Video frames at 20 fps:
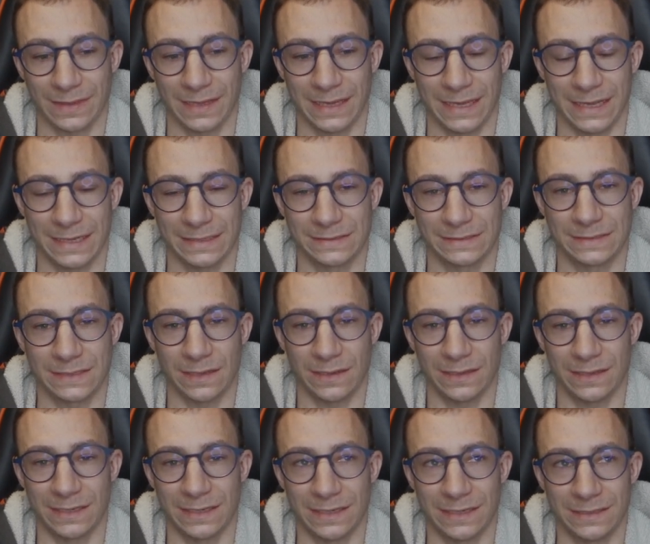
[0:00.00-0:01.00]
And,
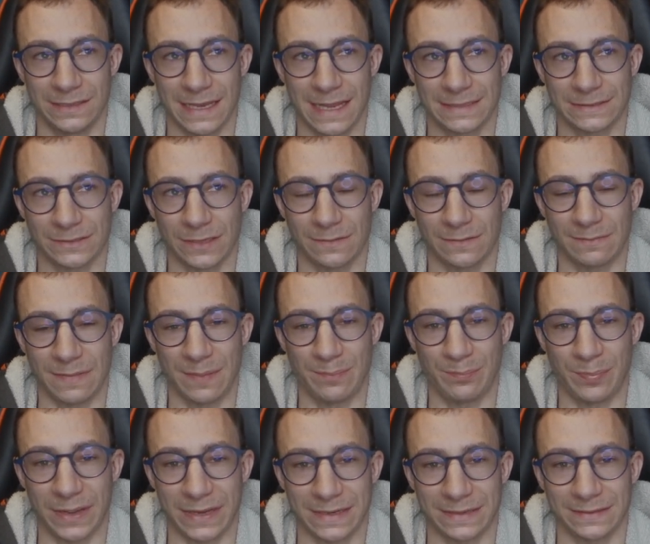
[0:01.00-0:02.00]
something that's on my
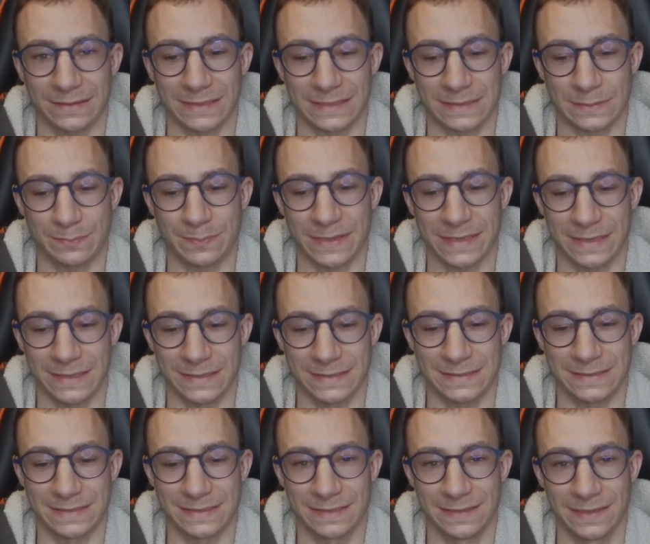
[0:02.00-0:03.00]
bucket list
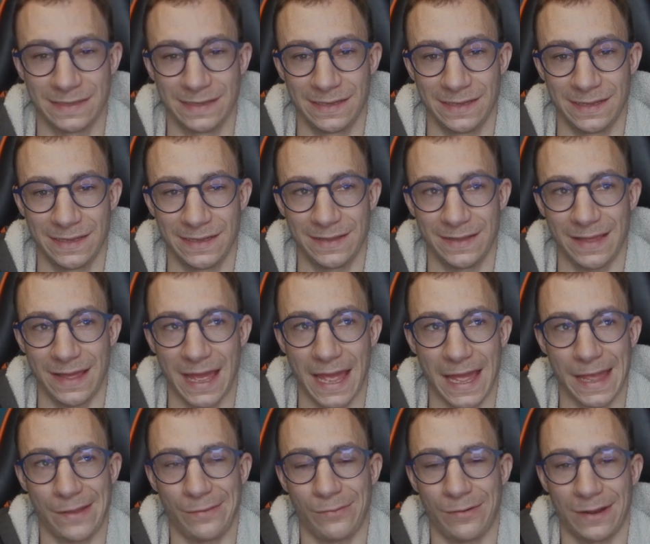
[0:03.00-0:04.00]
because
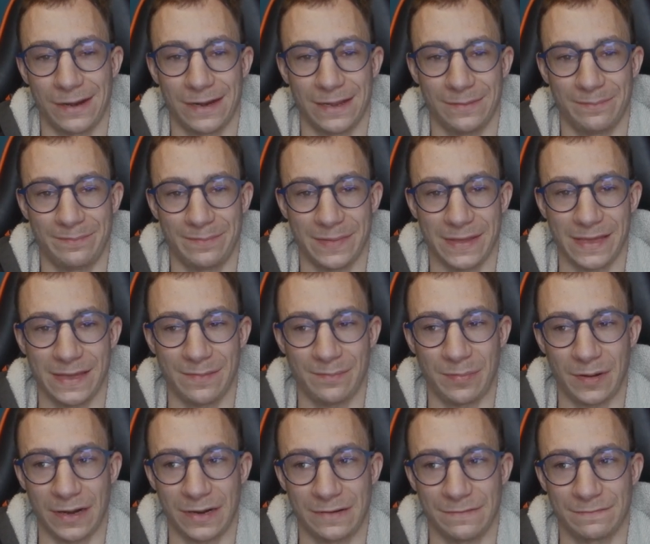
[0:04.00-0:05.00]
I want to be a
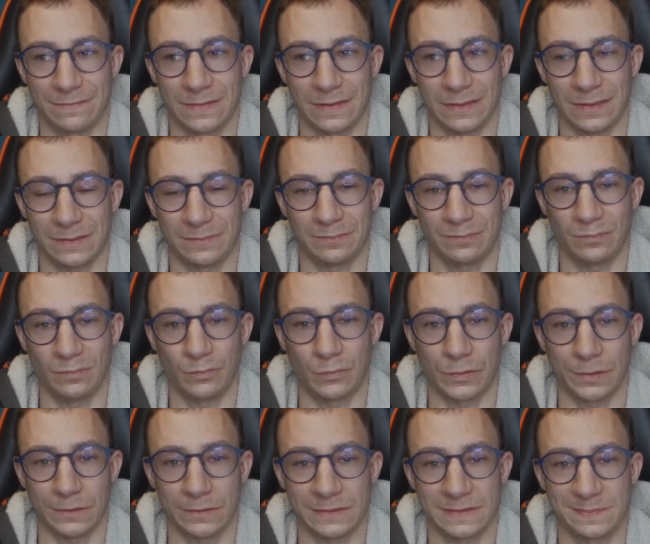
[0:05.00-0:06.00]
part of the
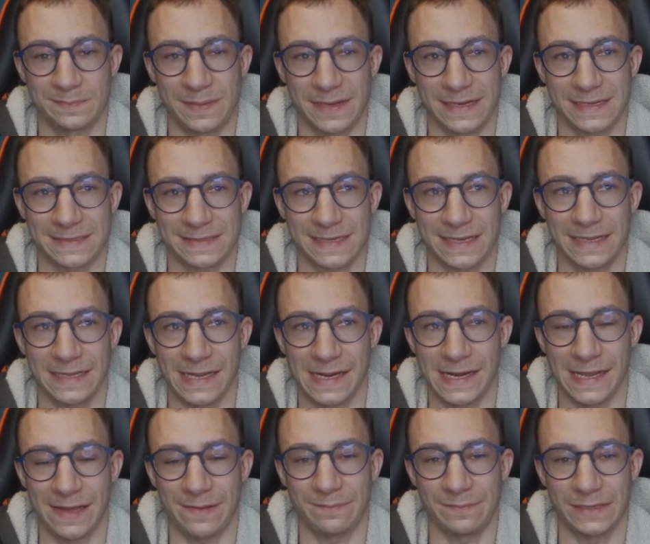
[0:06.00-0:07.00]
world's biggest
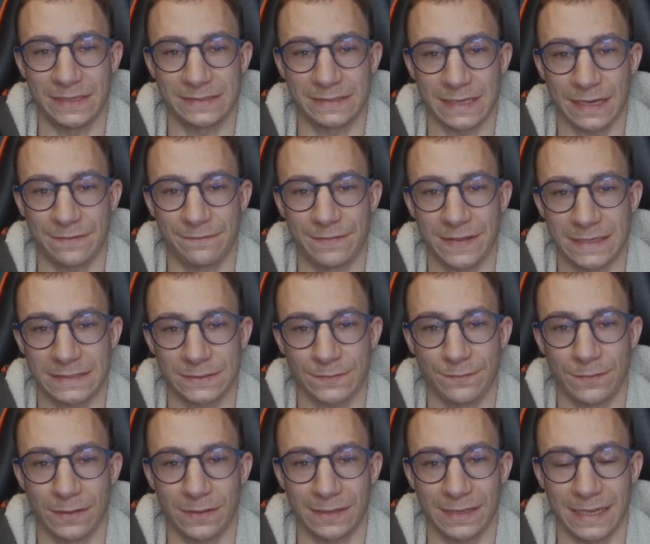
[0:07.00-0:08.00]
EDM music
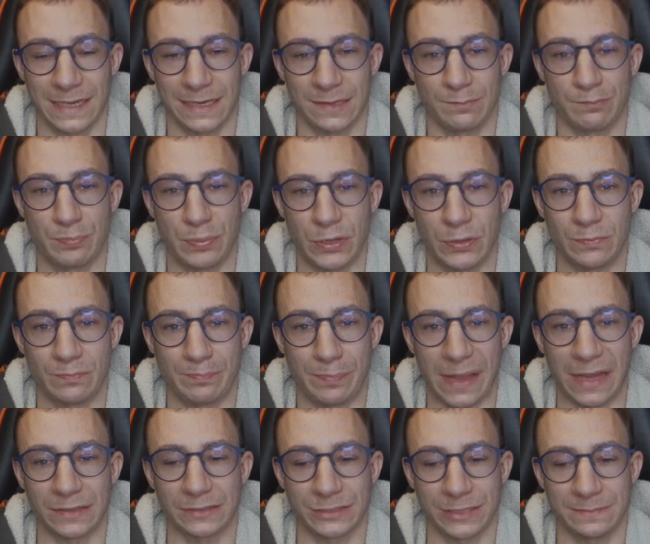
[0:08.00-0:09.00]
festival in Boom,
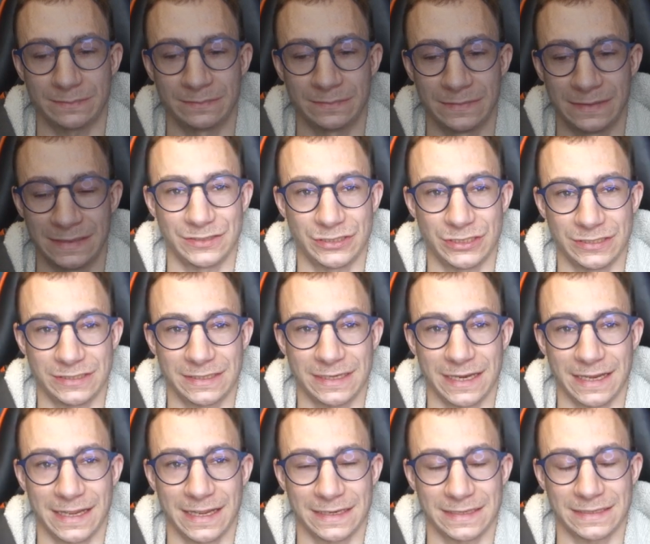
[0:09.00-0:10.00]
Belgium, just
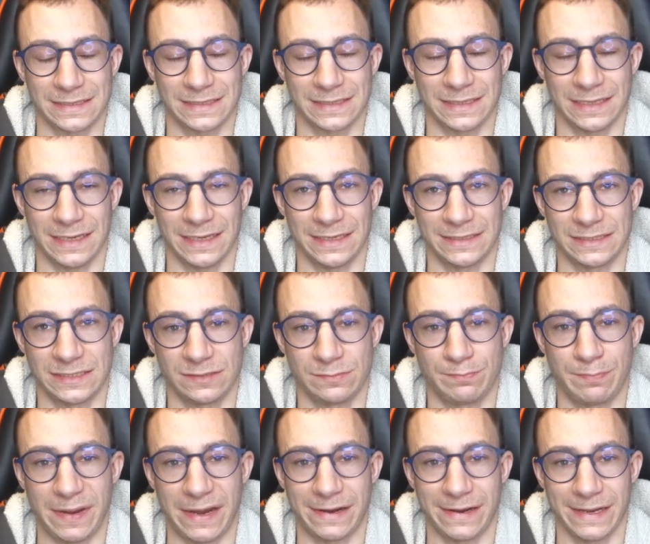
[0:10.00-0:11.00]
to get to
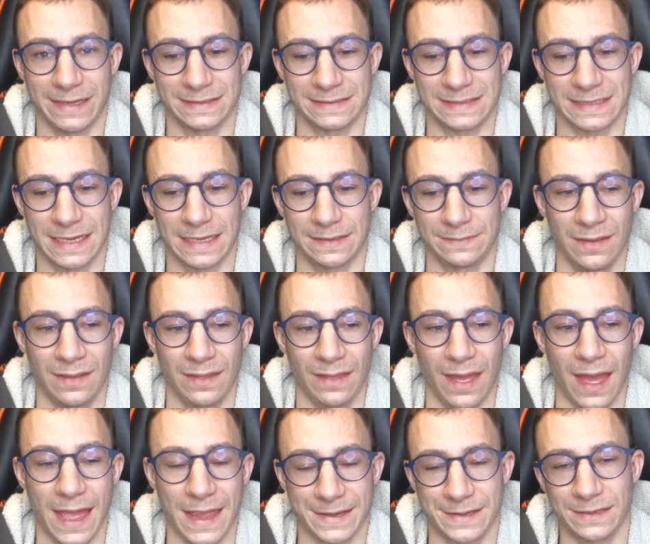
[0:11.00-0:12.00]
experience it.
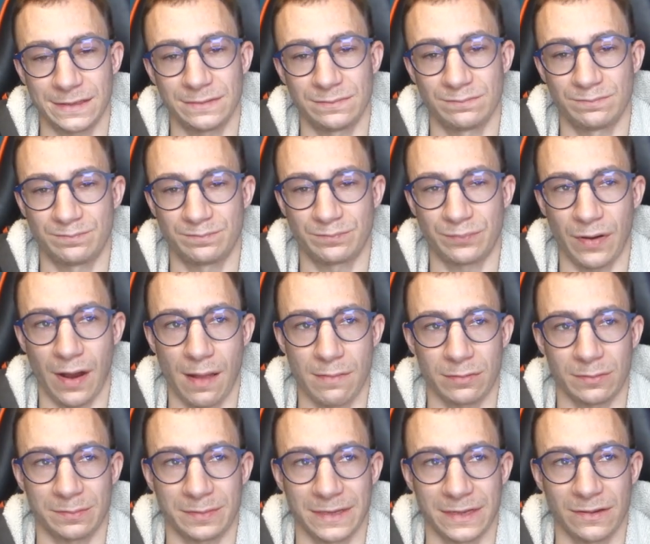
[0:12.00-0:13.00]
I could
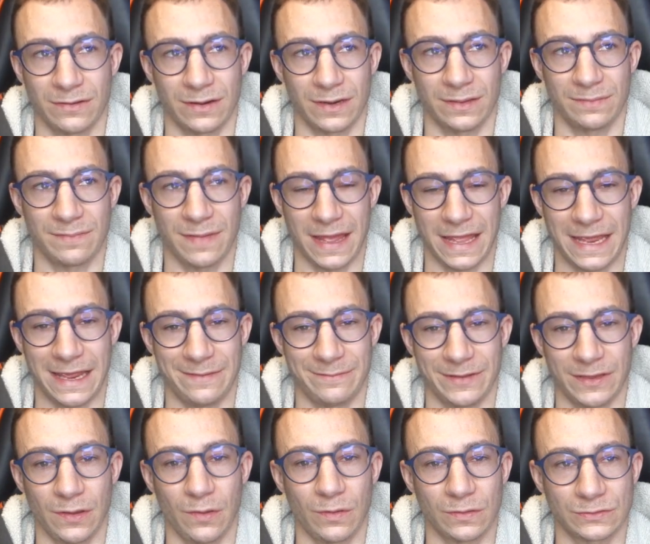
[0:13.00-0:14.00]
probably go to
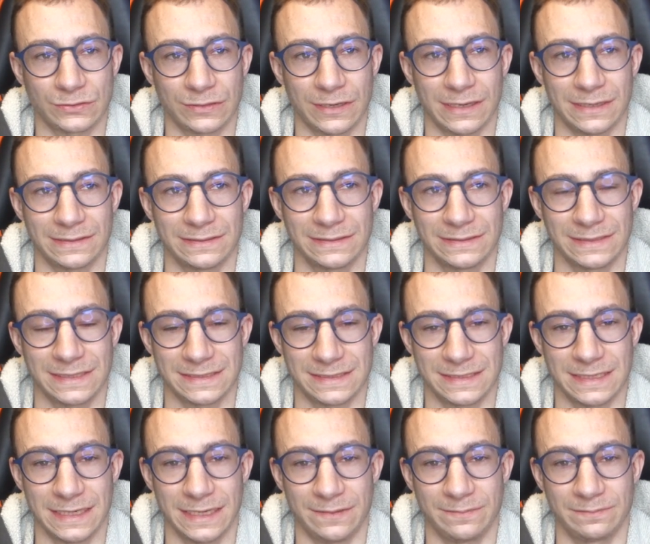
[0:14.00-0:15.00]
Miami Ultra to
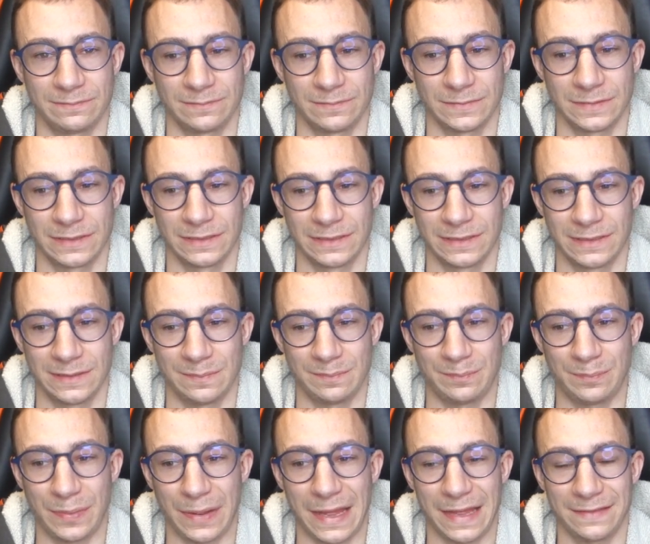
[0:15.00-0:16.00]
see him,
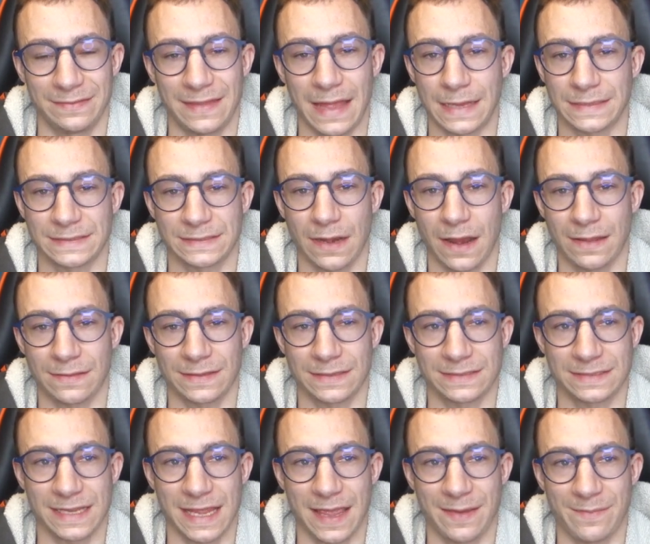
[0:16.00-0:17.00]
but that's not the
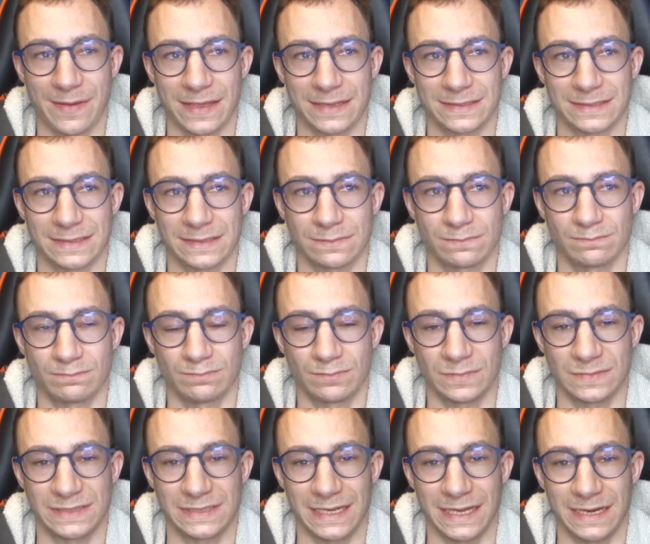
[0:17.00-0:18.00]
same as
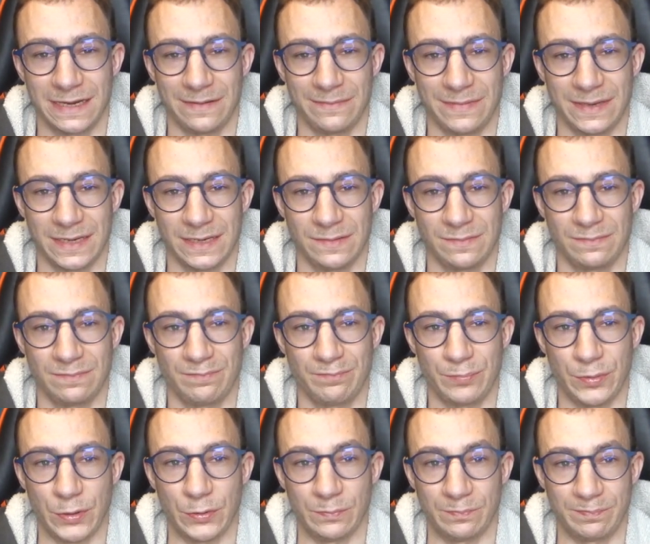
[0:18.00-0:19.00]
seeing him in
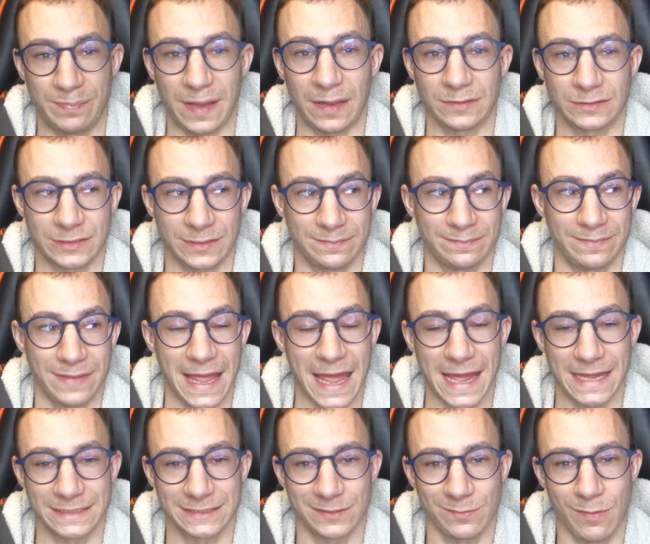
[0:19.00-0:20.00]
Boom, Belgium
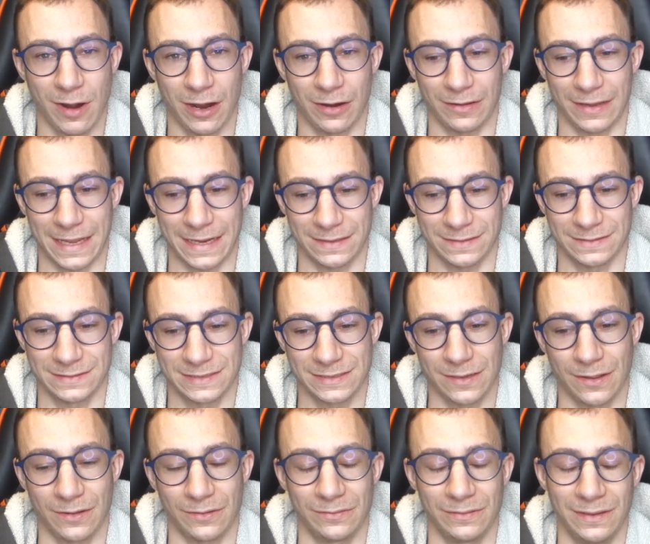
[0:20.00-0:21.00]
at Tomorrowland.
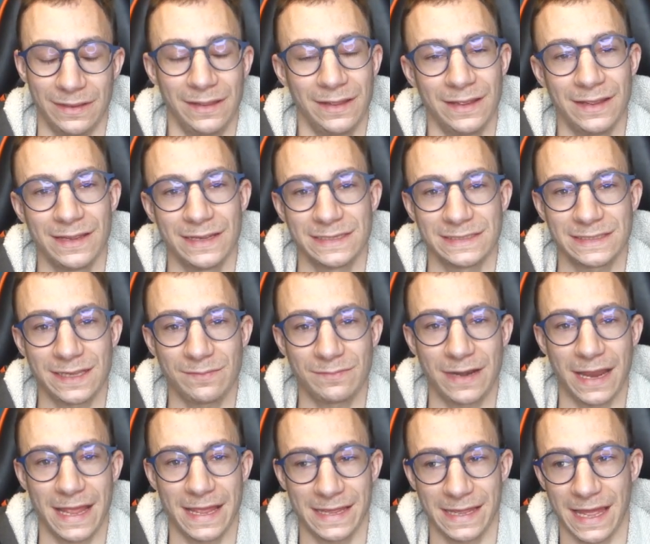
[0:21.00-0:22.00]
So
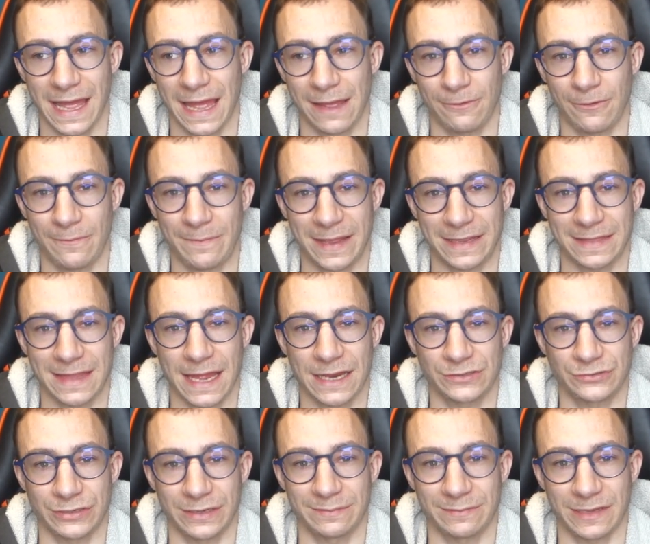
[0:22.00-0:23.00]
someday I will make
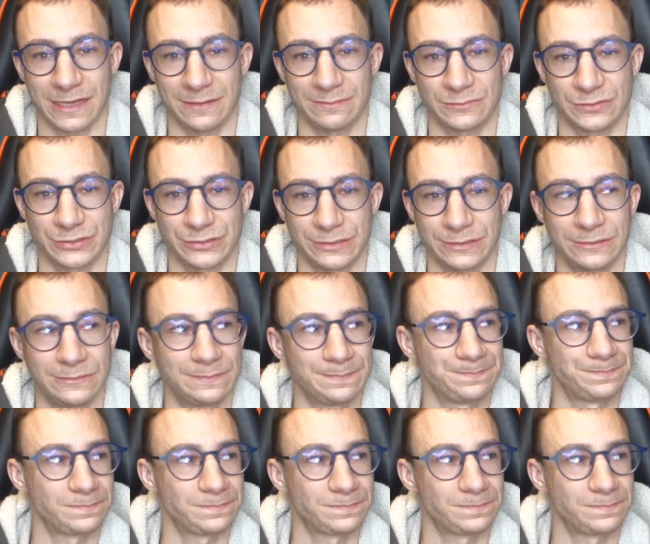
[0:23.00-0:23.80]
that dream come true.